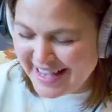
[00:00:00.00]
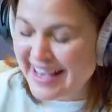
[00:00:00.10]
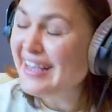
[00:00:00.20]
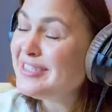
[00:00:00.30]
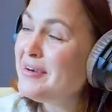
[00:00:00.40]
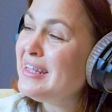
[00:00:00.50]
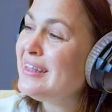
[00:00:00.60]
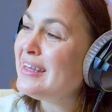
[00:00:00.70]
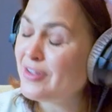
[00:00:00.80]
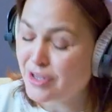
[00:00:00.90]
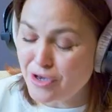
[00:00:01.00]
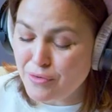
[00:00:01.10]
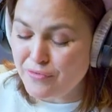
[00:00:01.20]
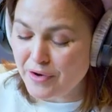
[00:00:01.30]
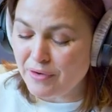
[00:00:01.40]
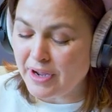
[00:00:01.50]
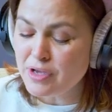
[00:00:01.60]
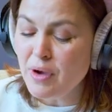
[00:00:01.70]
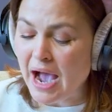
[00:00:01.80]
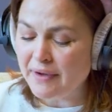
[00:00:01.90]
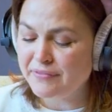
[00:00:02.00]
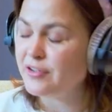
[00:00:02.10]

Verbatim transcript: Is there anything that you feel like you have